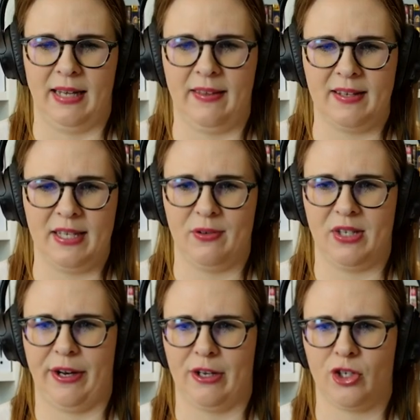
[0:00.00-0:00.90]
Yeah, they said it was
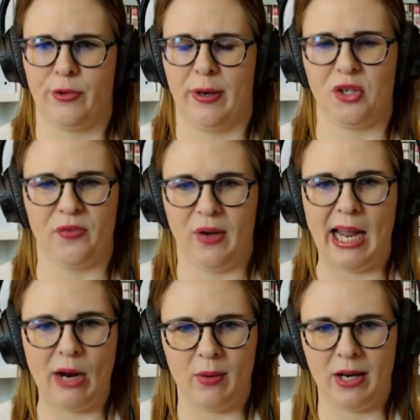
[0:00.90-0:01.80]
like a stretch of
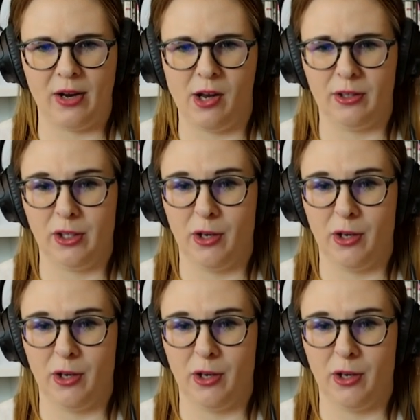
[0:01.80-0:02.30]
highway called